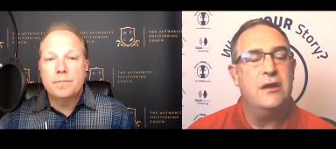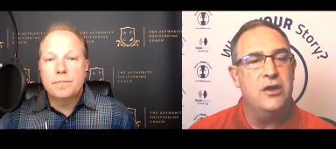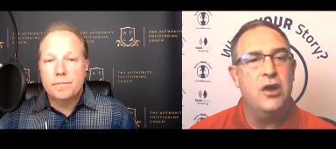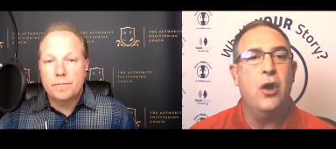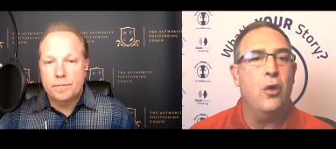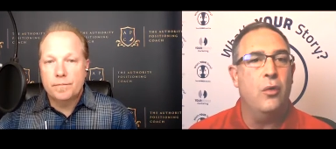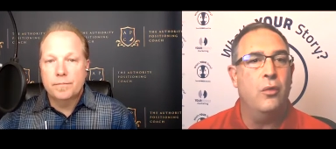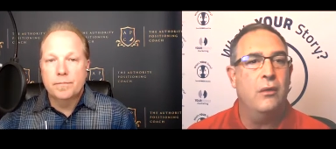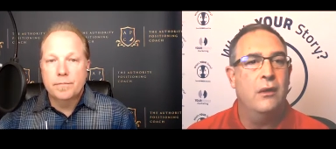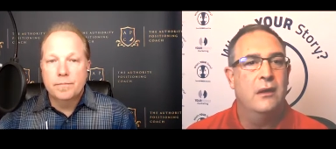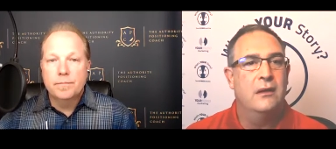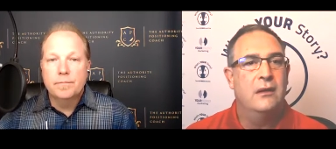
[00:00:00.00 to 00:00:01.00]
Speaker 1: know
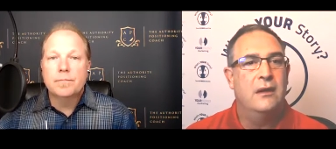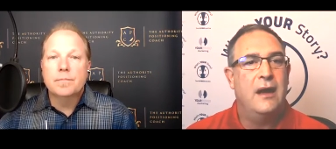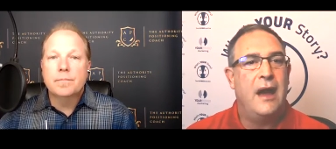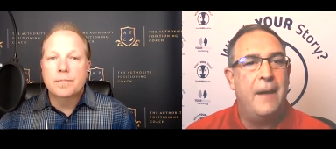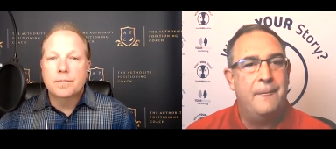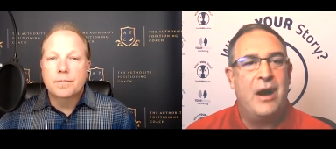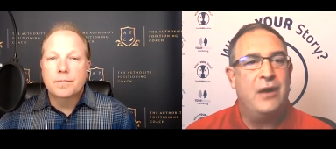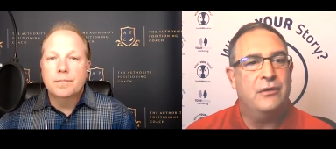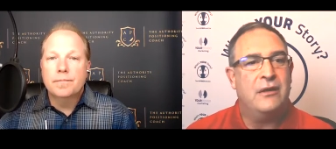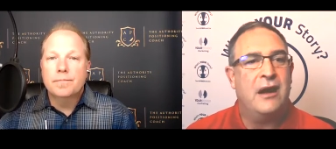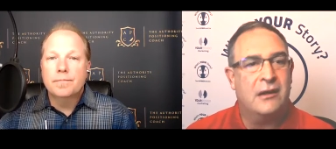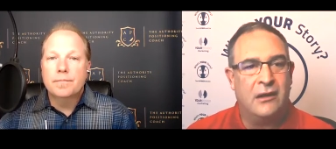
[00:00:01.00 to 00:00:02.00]

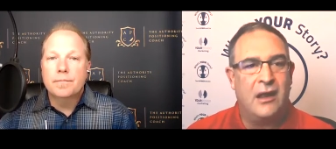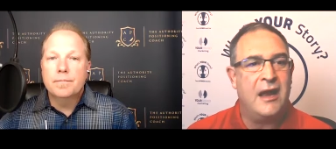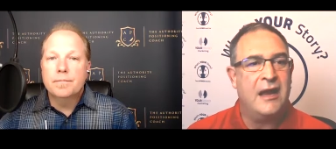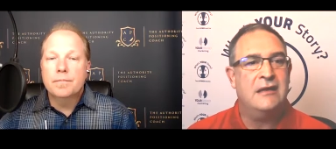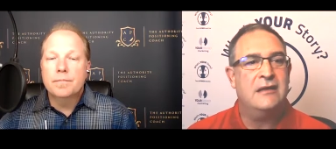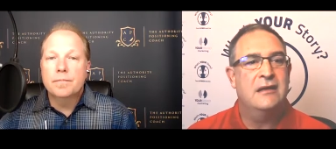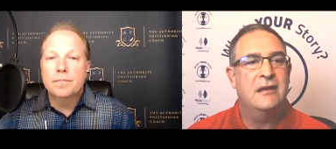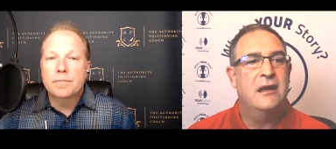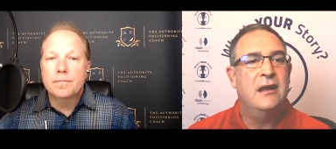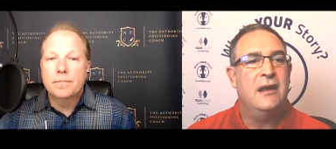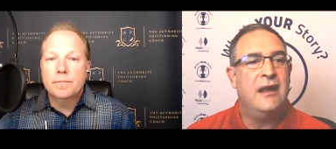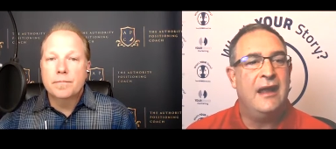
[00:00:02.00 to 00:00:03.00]
about a client
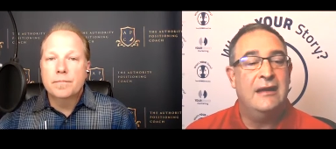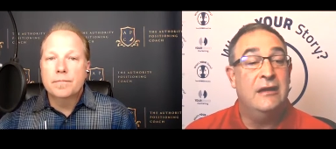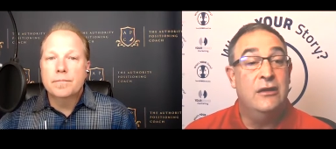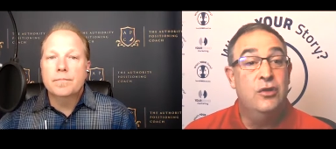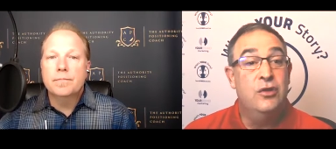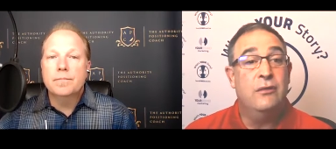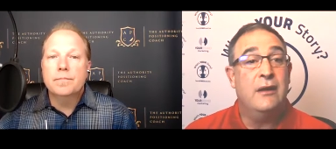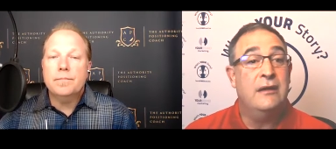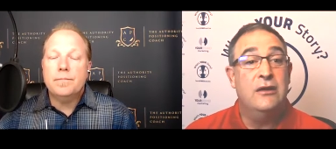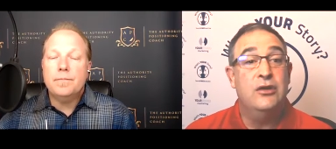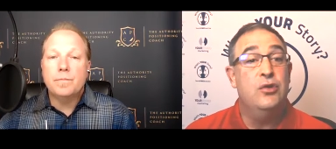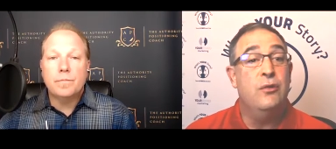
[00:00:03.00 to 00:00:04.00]
in a new in
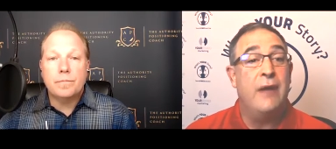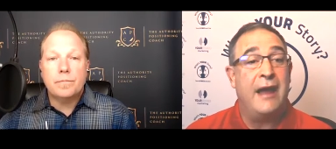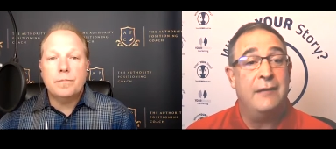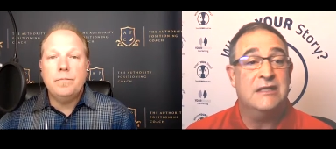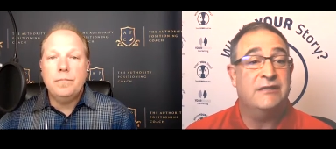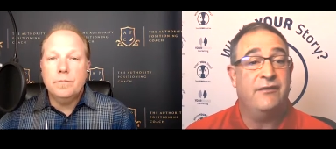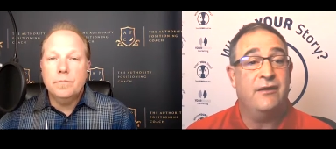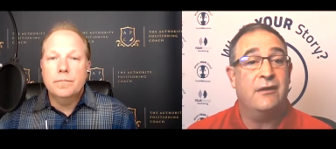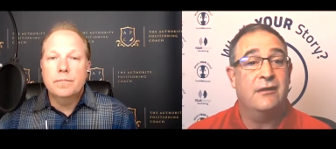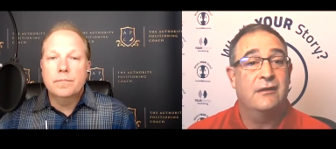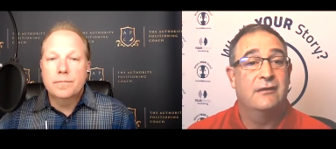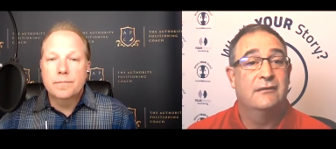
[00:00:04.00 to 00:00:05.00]
a new atmosphere
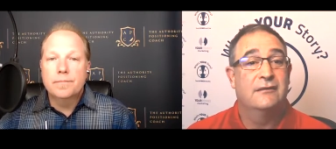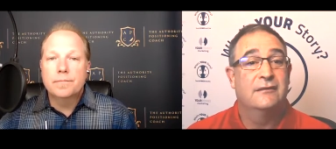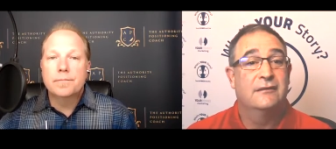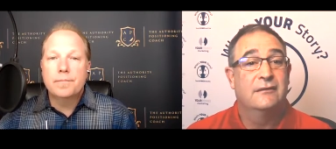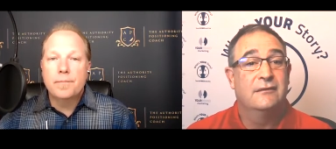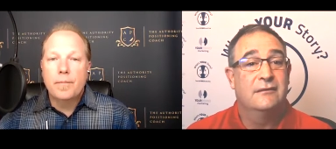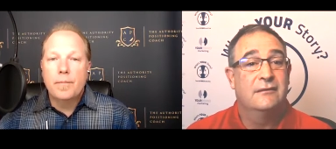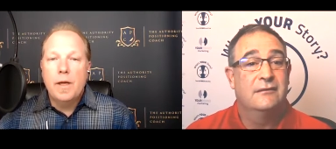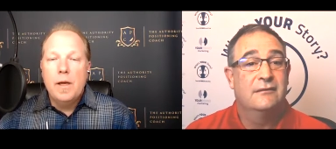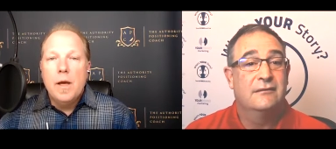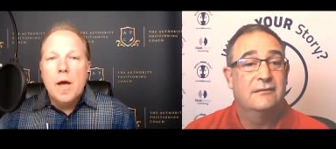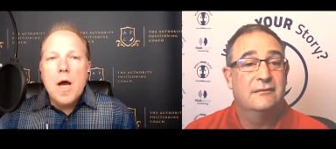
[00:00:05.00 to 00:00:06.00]

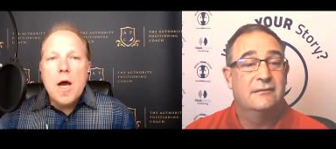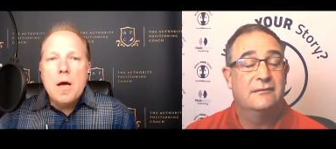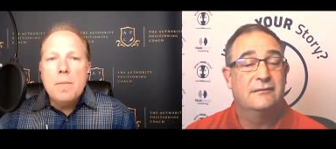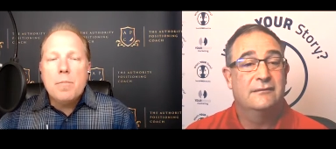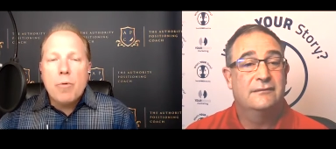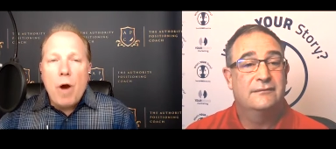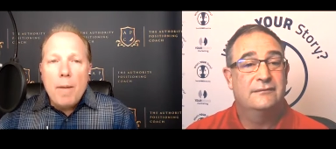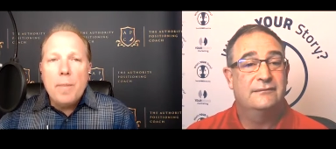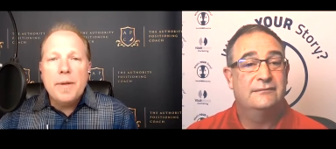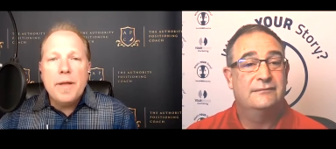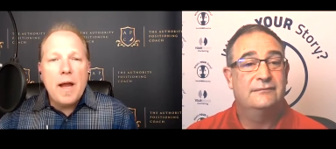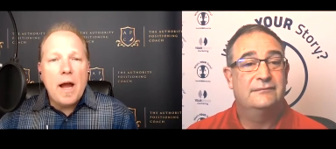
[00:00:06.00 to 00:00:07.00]
Speaker 2: um,
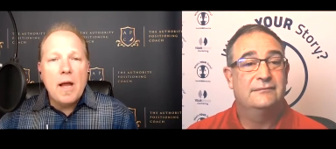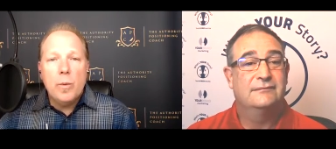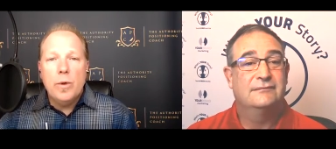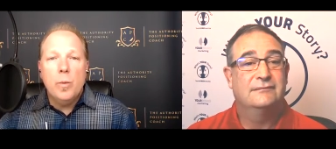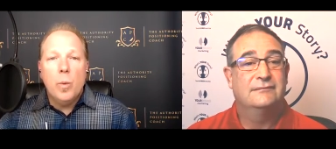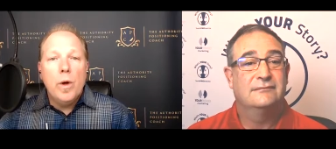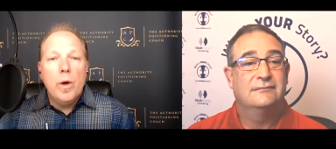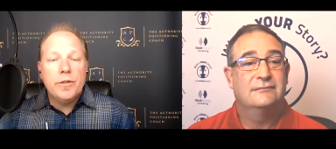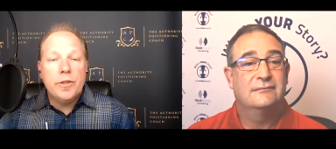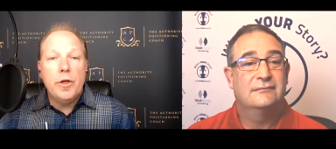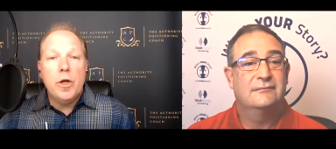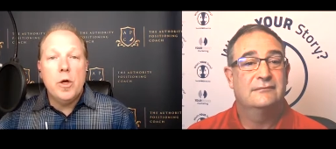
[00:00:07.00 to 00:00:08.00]
probably I would want
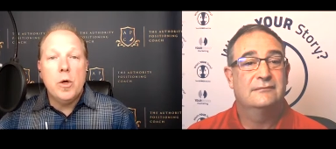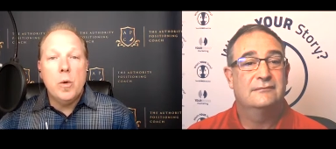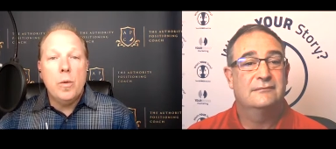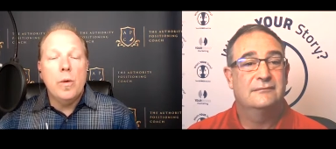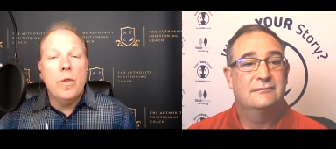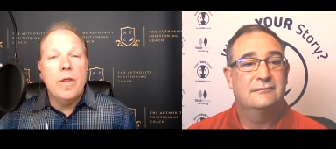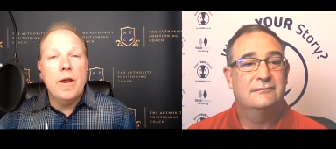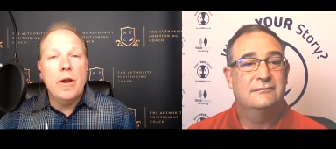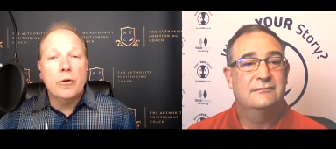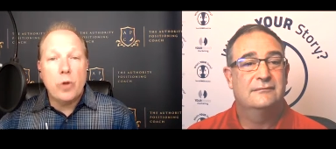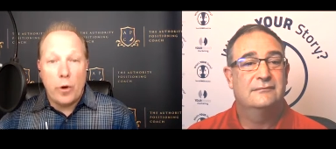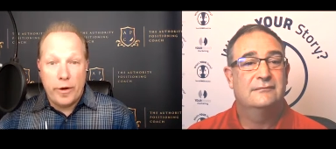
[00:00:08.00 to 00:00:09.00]
to know their
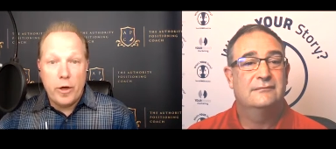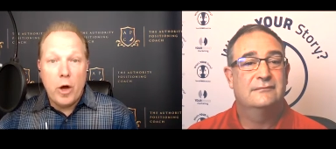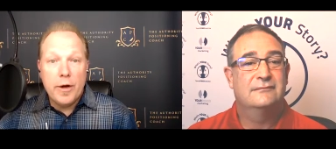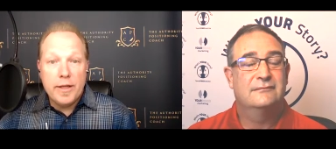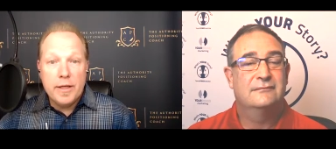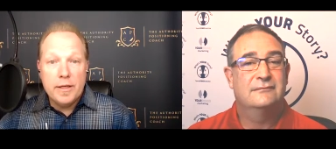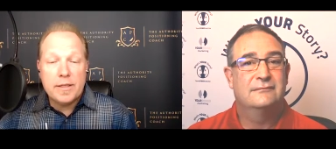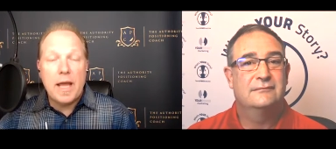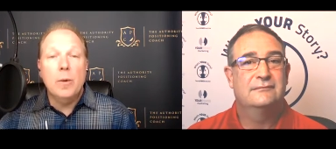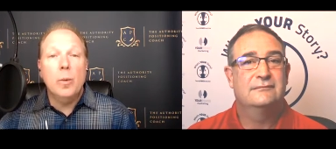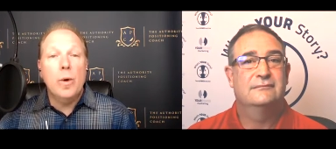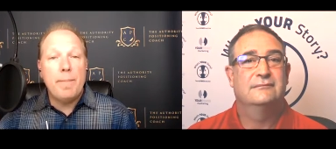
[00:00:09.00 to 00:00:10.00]
target audience
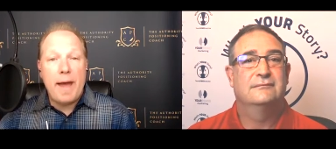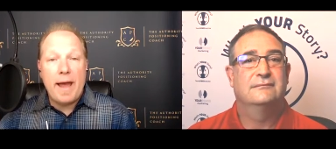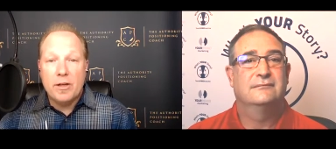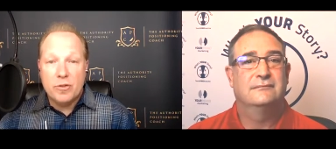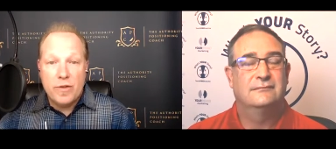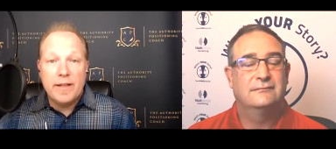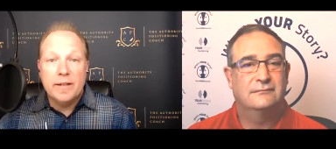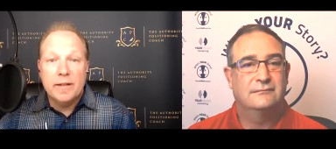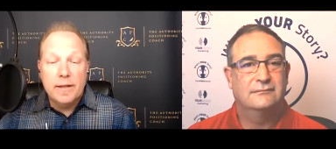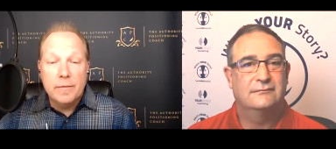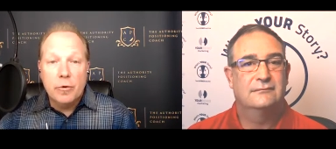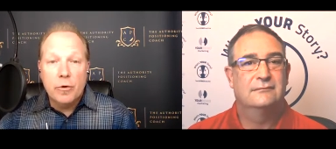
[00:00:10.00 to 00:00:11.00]
and what package they
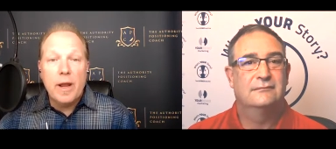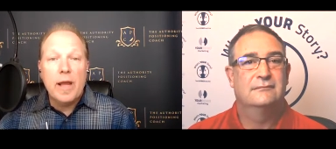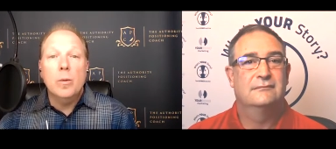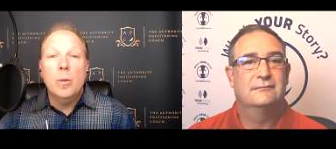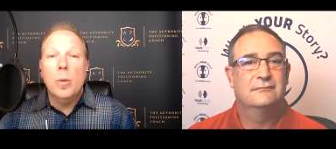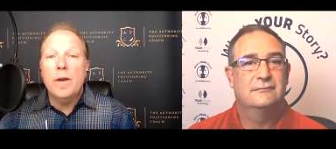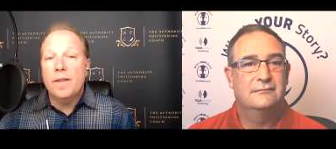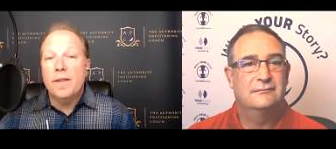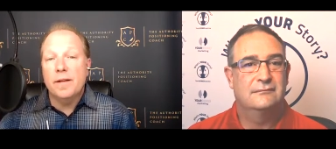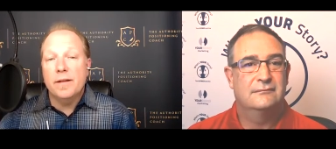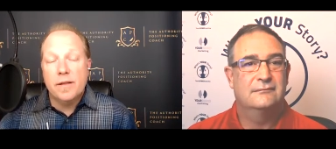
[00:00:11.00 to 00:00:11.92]
deliver and what the